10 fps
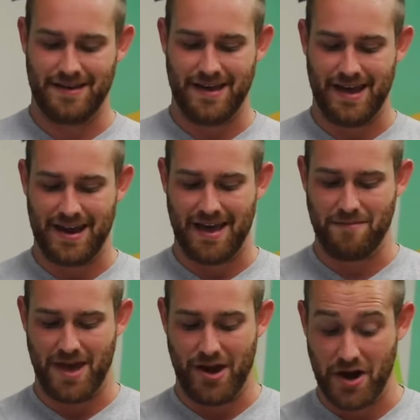and
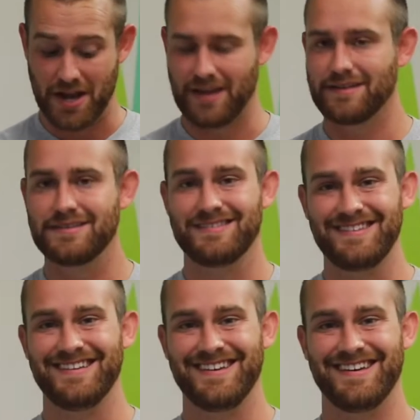I'm arrogant,
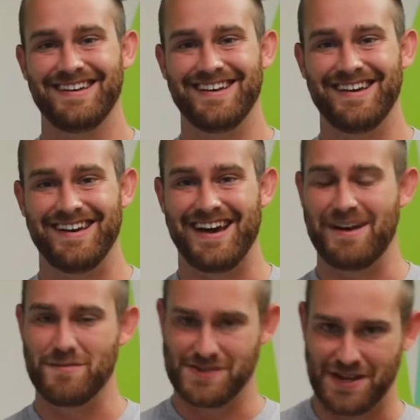and
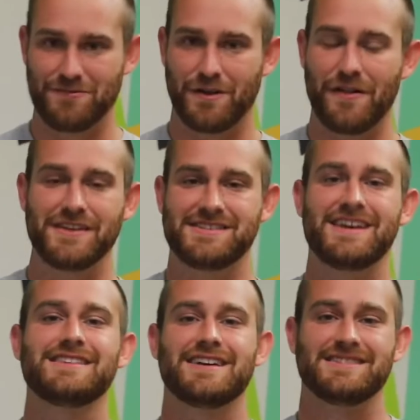I'm resentful. All these
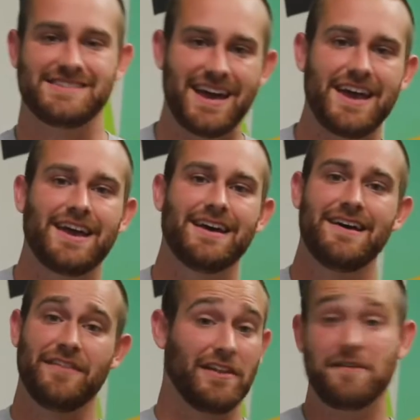things that it's saying
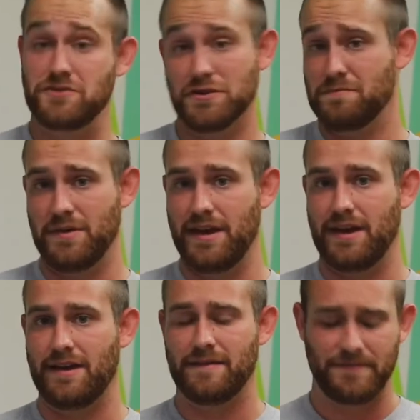that love shouldn't
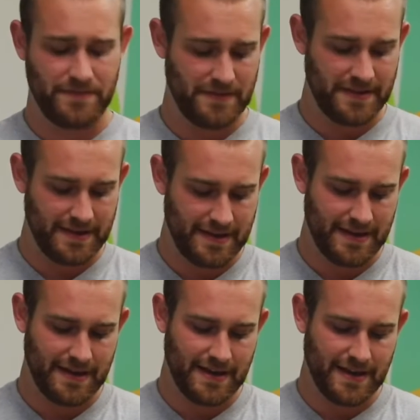be.
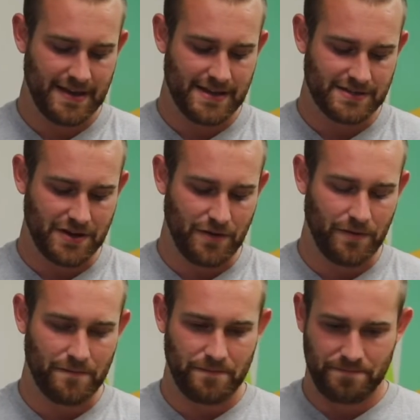
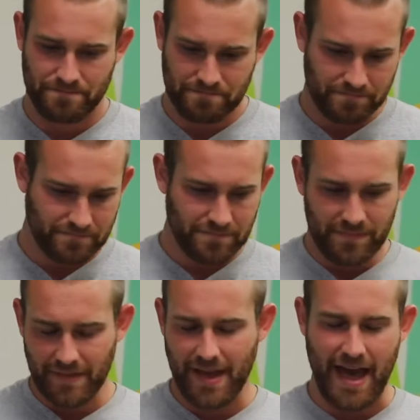So,
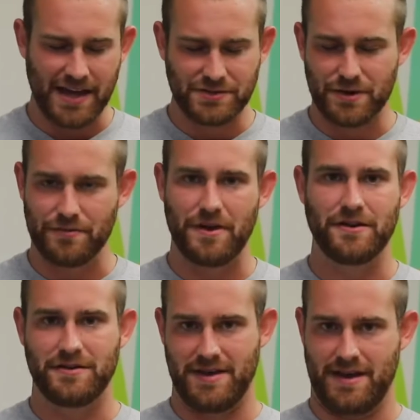as you go throughout
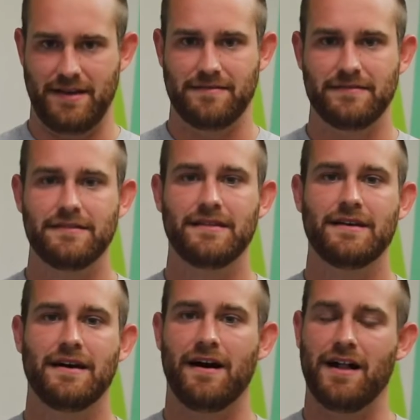your day,
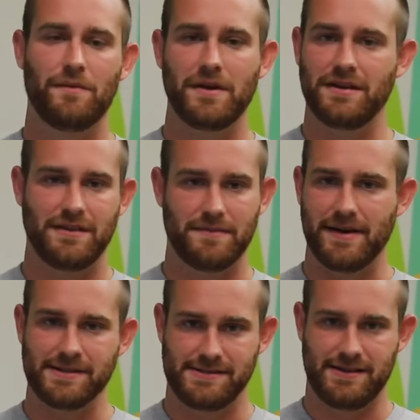all I want you to think
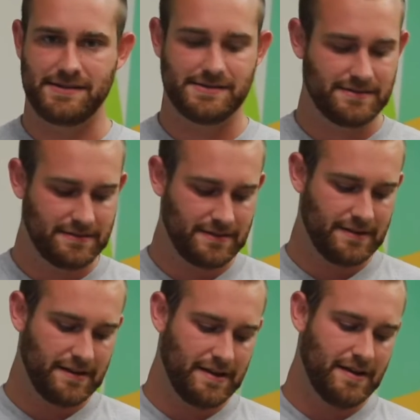about is this.
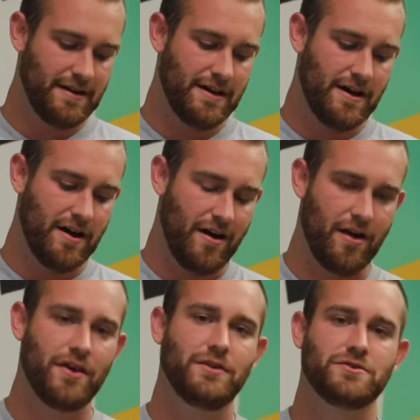
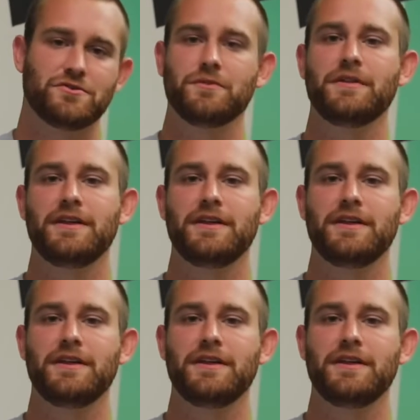Are you truly